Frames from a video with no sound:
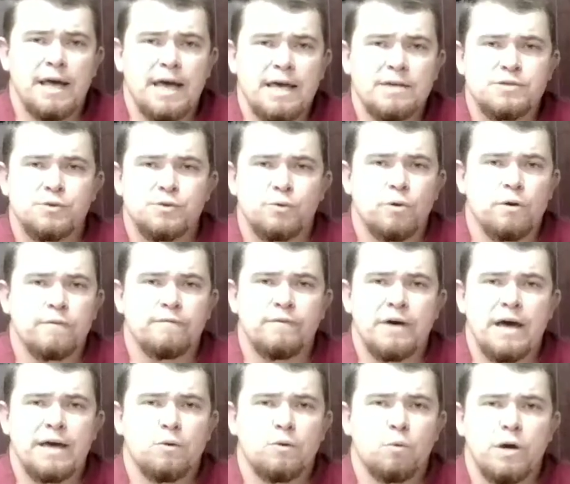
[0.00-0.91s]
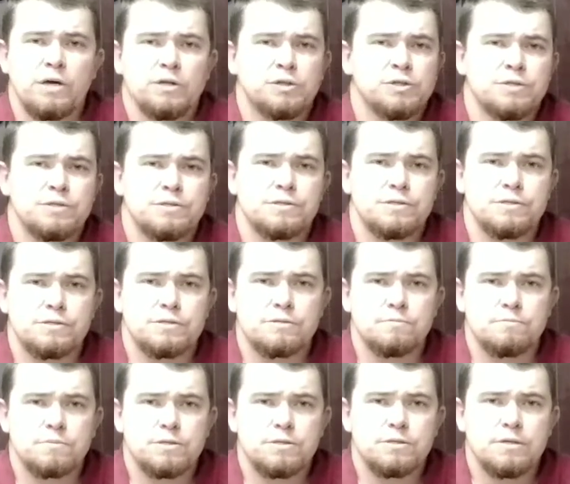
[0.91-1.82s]
has their own evaluation
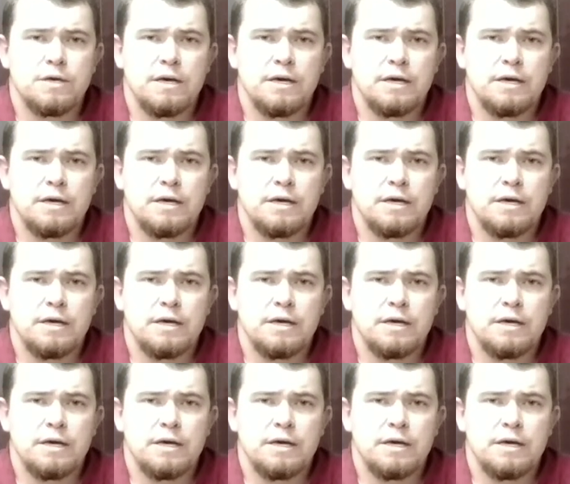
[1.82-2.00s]
systems.